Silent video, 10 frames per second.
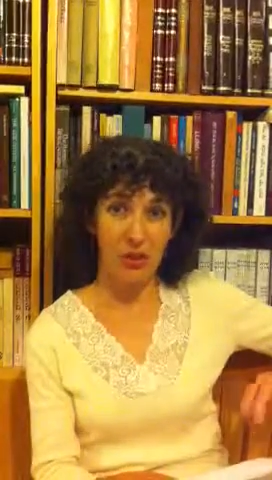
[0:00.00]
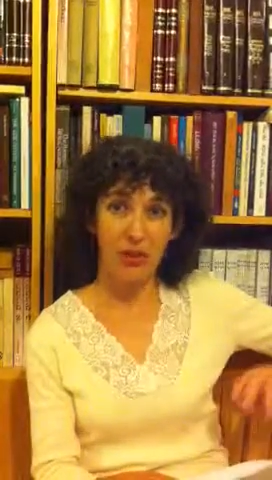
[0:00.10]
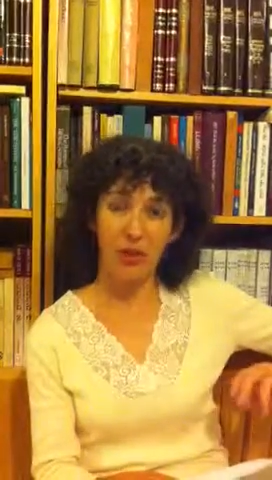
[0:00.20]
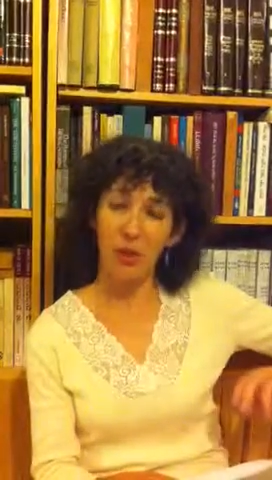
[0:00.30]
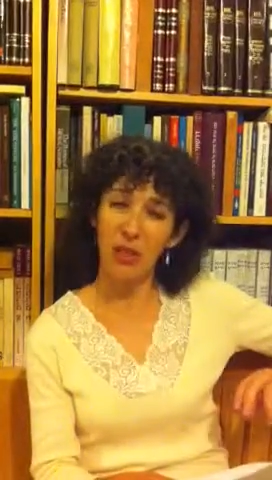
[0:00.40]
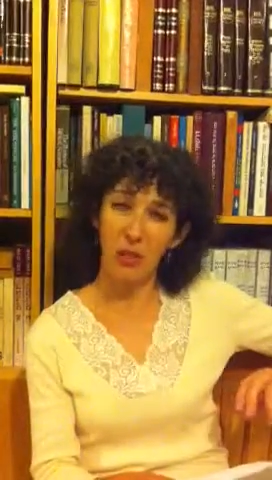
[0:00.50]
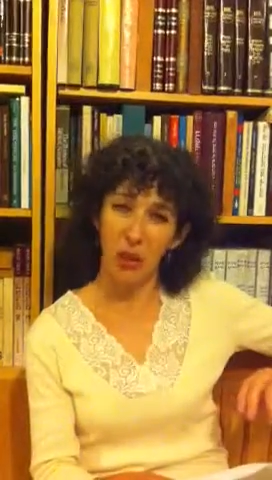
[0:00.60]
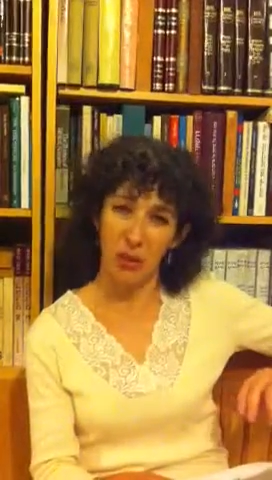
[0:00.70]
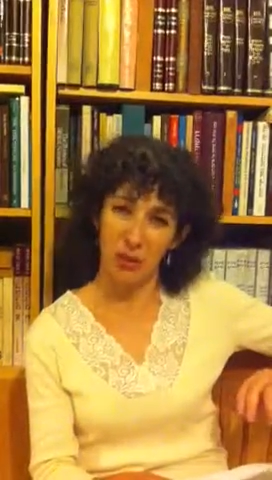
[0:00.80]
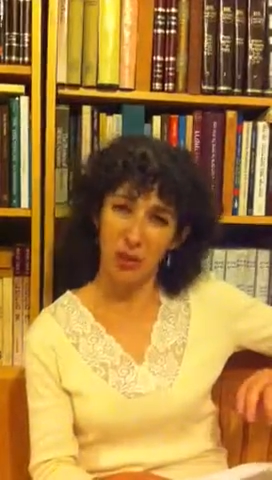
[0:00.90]
You say, wait a
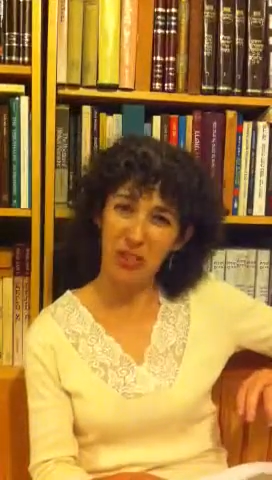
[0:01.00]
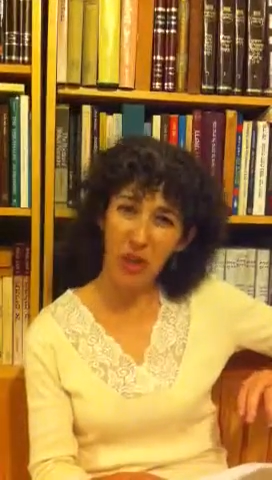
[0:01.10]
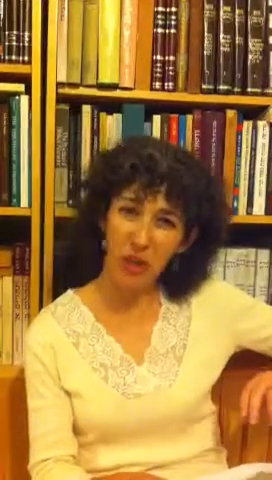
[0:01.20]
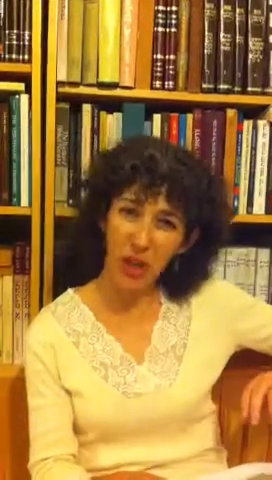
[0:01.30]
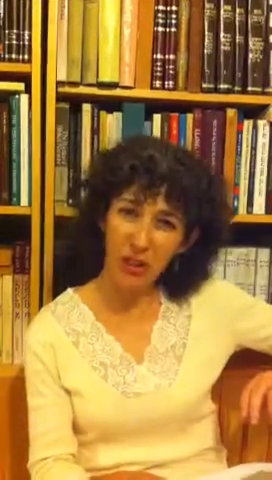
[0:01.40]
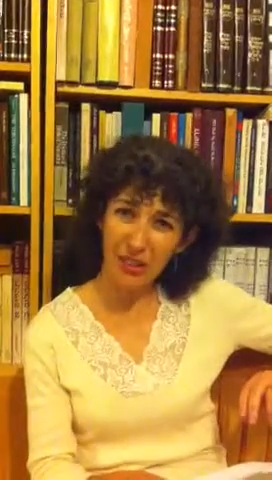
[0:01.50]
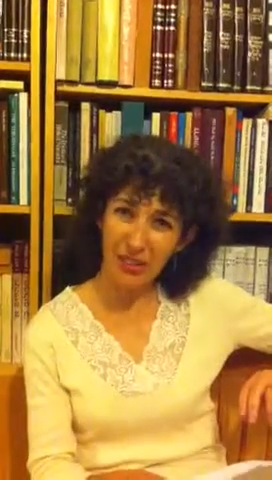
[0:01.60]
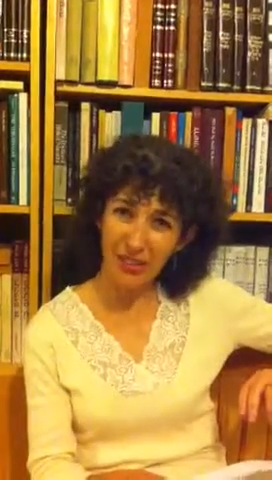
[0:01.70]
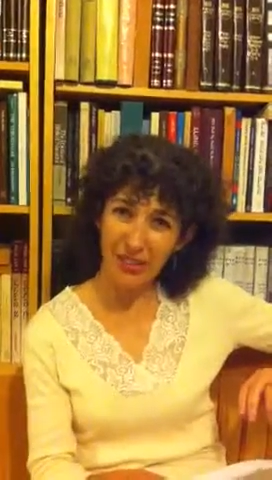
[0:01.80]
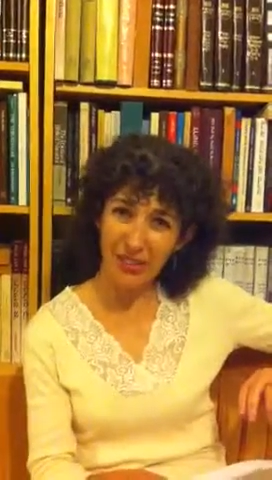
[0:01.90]
moment, what's going on
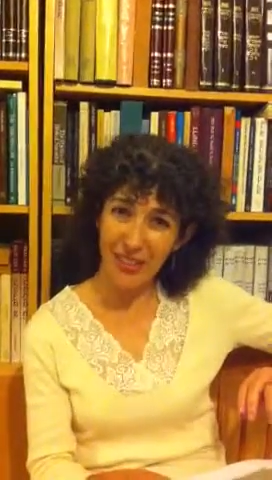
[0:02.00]
here?